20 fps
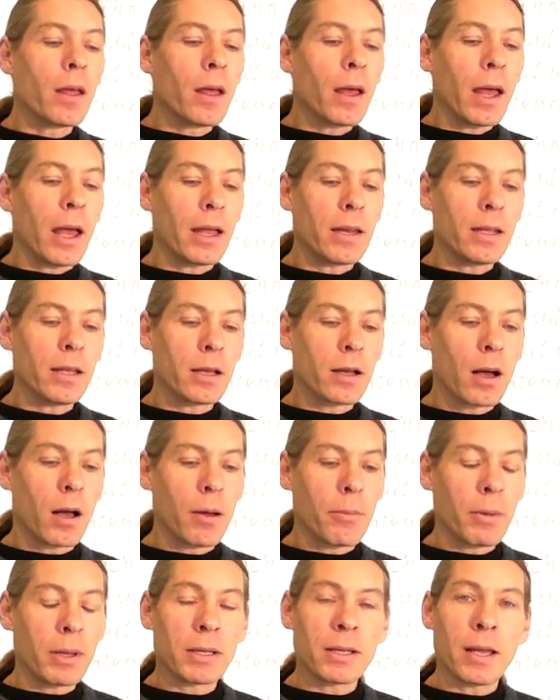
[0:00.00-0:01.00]
And he
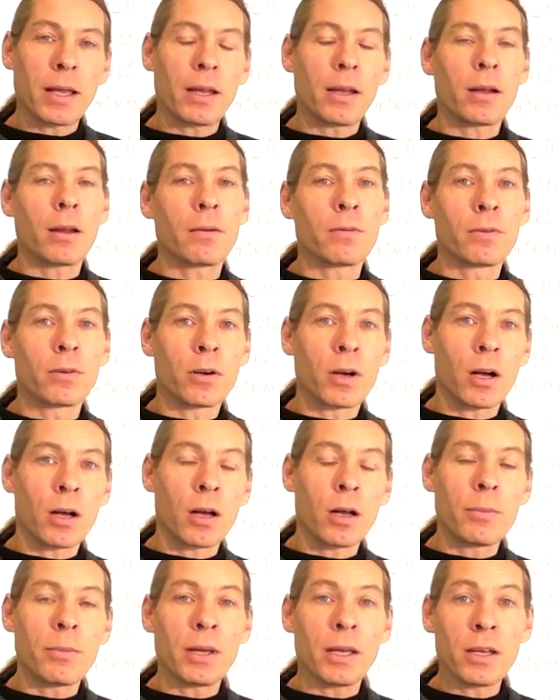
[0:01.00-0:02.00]
commentated on
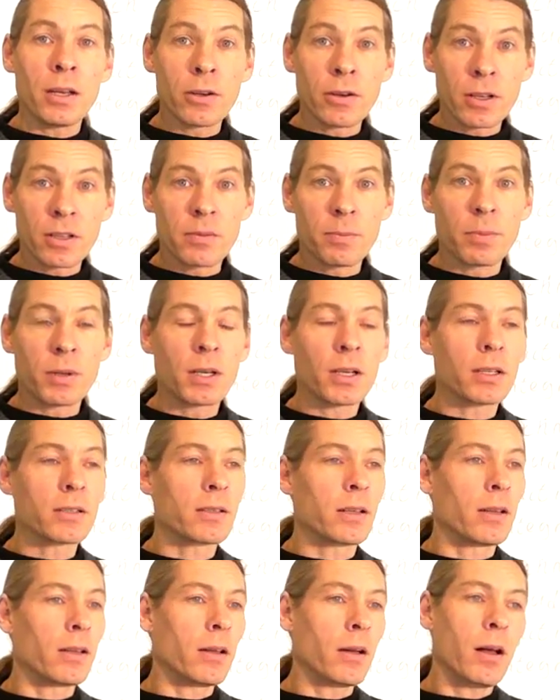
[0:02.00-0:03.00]
Varaha Mihira's
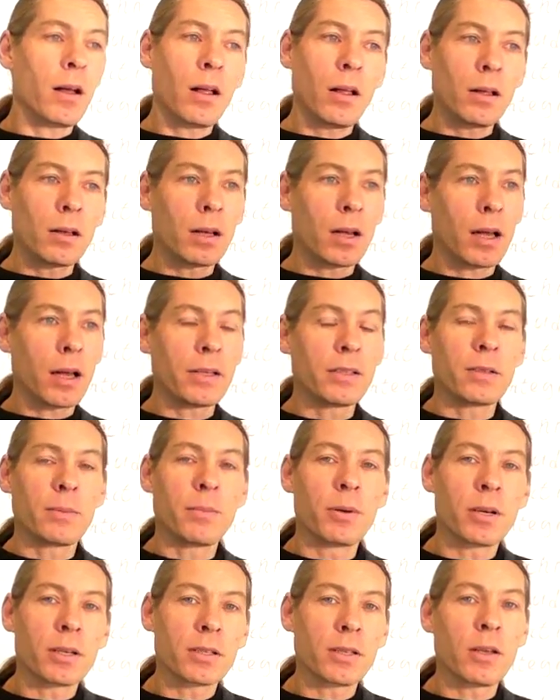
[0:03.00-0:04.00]
books and all kinds of
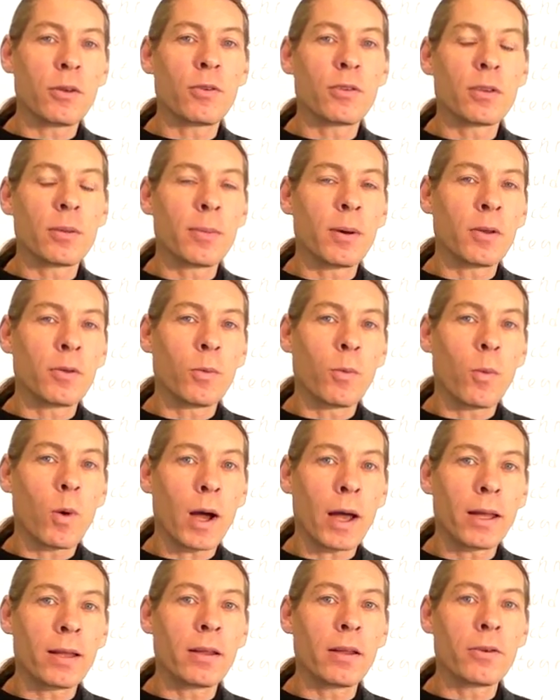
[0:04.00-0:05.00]
books. And he was the most
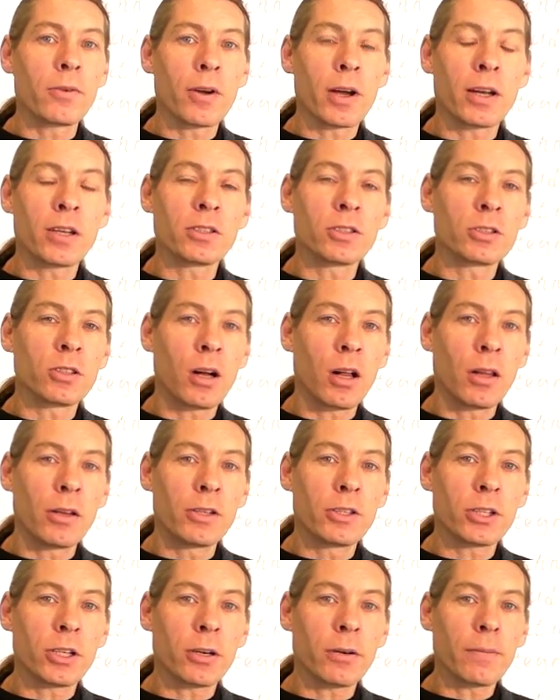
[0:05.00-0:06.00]
widely read
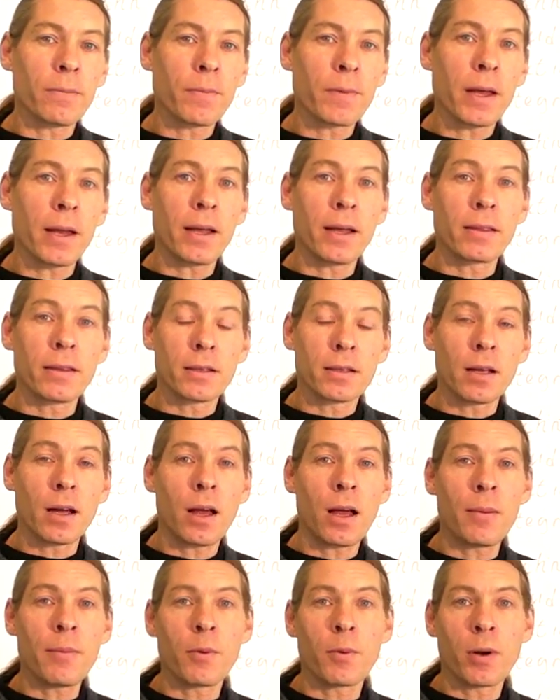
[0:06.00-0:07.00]
astrologer. And at the
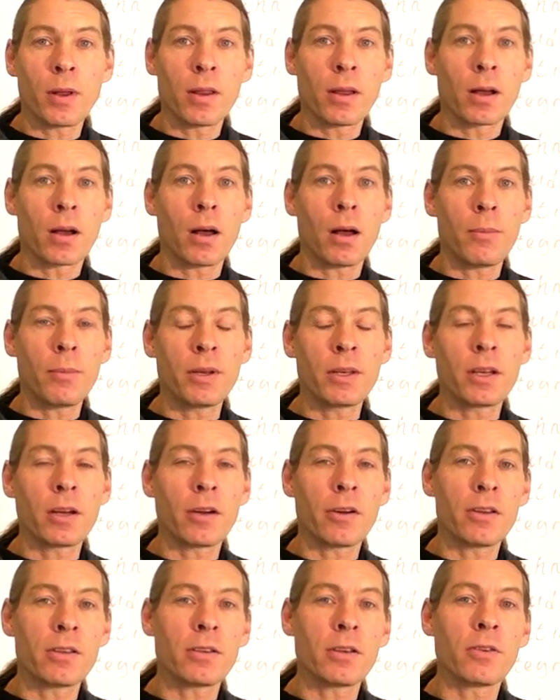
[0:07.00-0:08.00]
time, in one of the
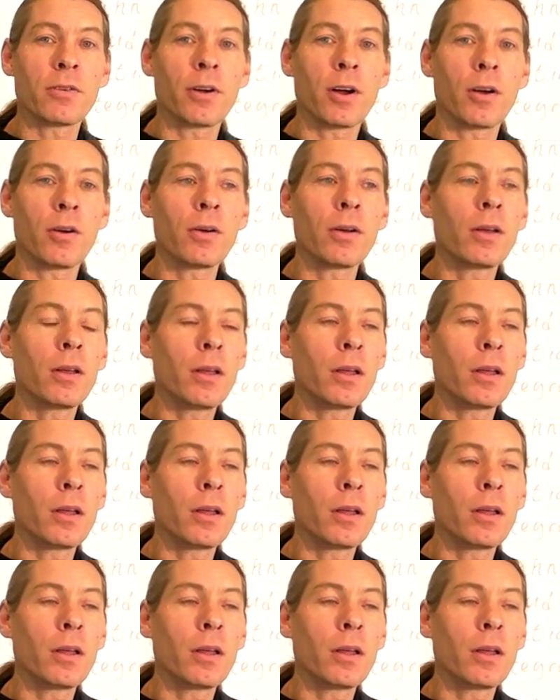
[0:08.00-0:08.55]
commentaries he wrote,